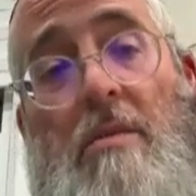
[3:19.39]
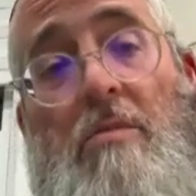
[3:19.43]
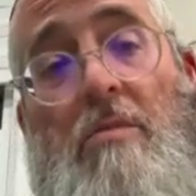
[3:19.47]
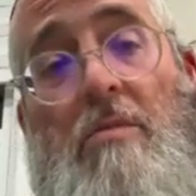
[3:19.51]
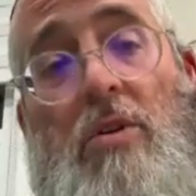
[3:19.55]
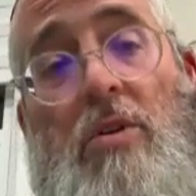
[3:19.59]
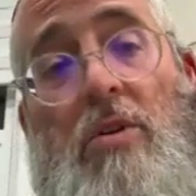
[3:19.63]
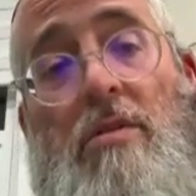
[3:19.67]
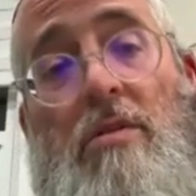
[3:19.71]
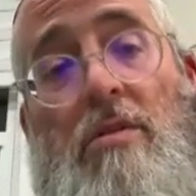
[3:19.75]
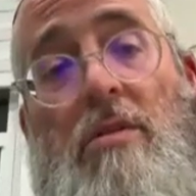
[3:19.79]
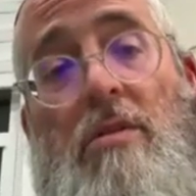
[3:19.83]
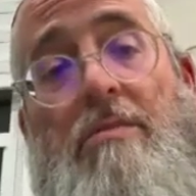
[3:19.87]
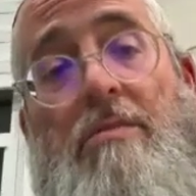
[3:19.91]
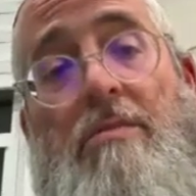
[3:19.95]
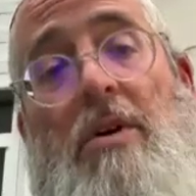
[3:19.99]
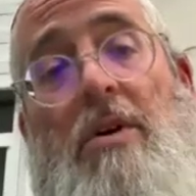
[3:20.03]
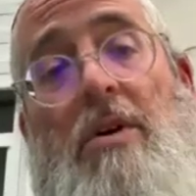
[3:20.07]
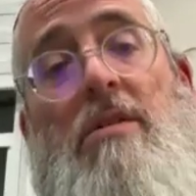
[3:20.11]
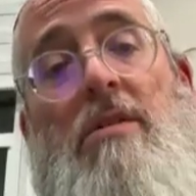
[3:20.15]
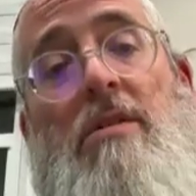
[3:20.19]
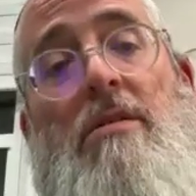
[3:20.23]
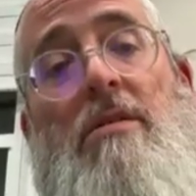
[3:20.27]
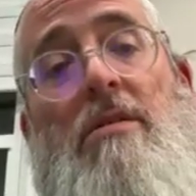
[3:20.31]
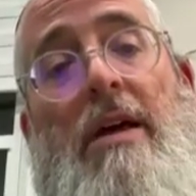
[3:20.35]

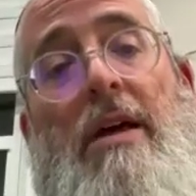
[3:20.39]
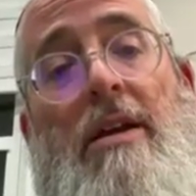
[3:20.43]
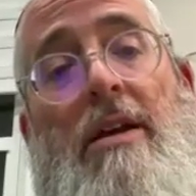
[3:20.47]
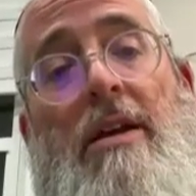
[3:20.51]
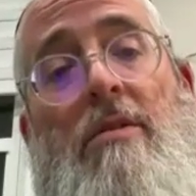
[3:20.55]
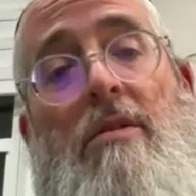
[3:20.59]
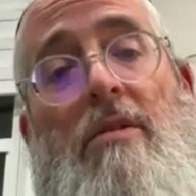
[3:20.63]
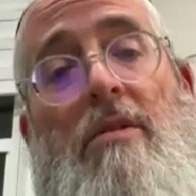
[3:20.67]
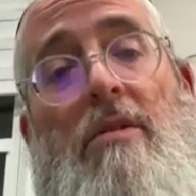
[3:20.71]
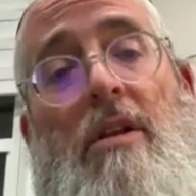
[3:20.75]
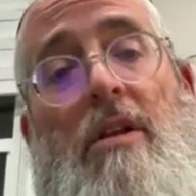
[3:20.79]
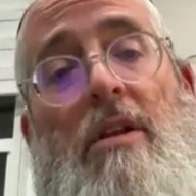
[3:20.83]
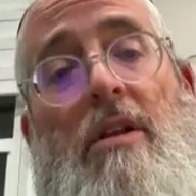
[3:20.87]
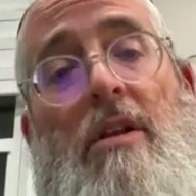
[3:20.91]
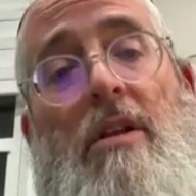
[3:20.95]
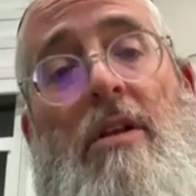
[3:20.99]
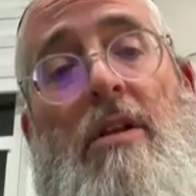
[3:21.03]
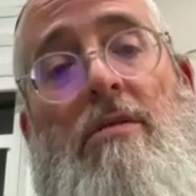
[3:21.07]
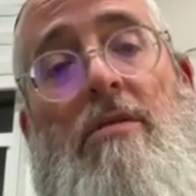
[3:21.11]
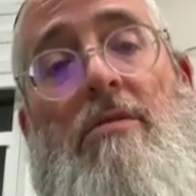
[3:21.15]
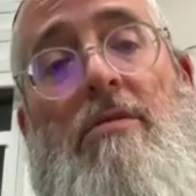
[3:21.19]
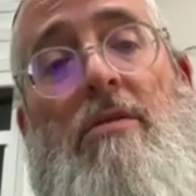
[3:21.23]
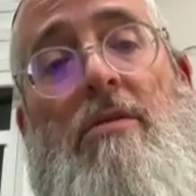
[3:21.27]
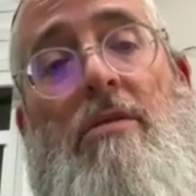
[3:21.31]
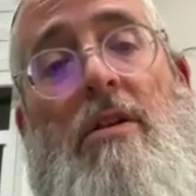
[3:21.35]
That you're allowed
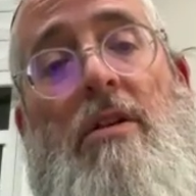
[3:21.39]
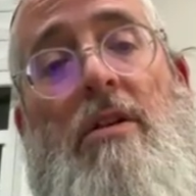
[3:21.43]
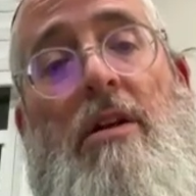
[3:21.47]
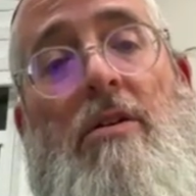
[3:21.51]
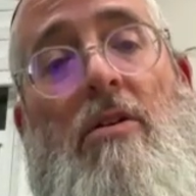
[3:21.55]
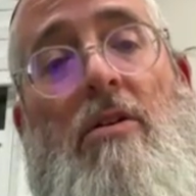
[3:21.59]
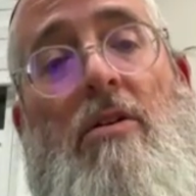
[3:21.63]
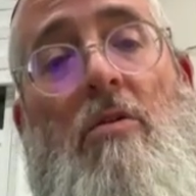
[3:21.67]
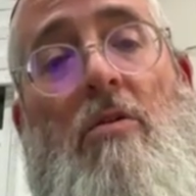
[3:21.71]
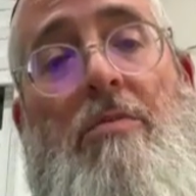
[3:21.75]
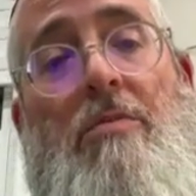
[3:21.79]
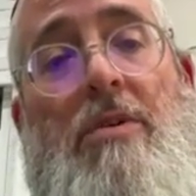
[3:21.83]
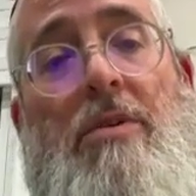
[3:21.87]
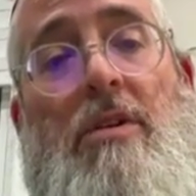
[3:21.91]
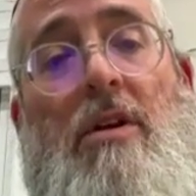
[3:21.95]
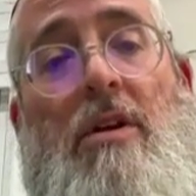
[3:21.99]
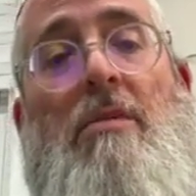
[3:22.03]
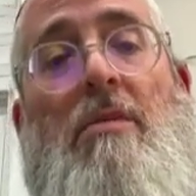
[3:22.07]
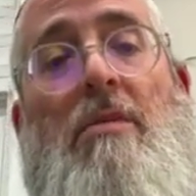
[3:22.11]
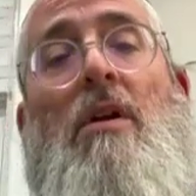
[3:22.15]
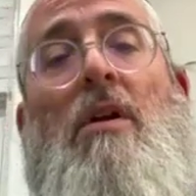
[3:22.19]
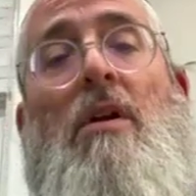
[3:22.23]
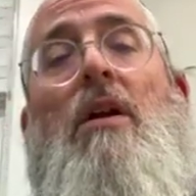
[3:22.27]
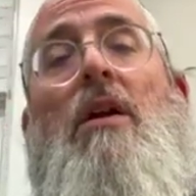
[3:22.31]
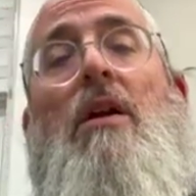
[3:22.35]
to do. You're allowed to open
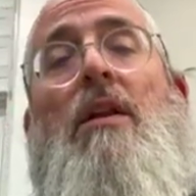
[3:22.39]
them.